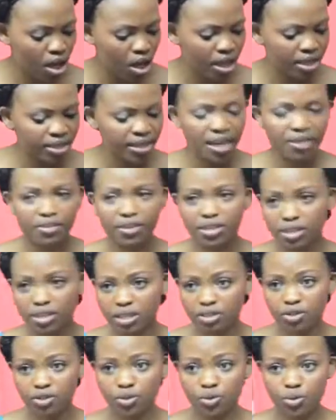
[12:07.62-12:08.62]
in areas
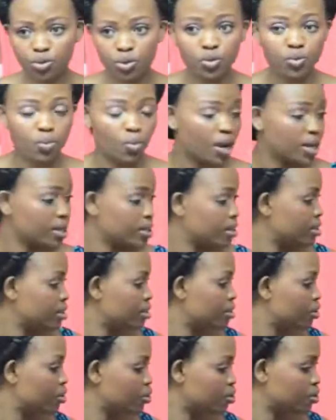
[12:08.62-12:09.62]
that you do not want
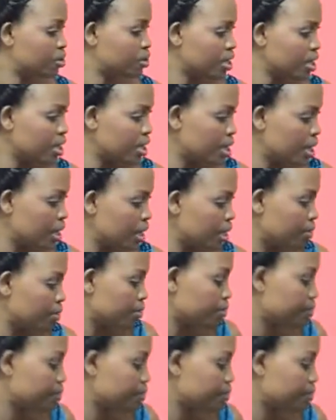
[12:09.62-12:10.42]
to see,